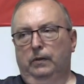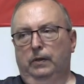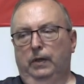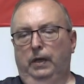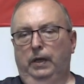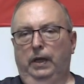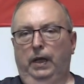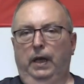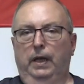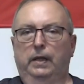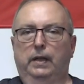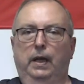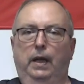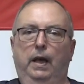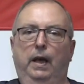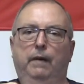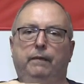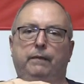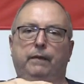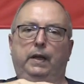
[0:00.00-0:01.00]
and the
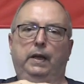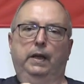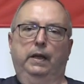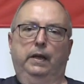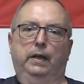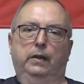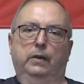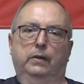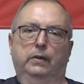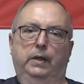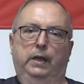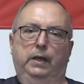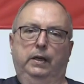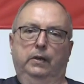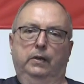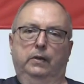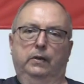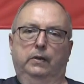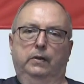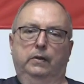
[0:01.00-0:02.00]
ATF made it
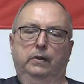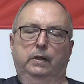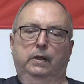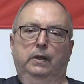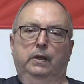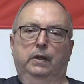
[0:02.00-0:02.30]
illegal,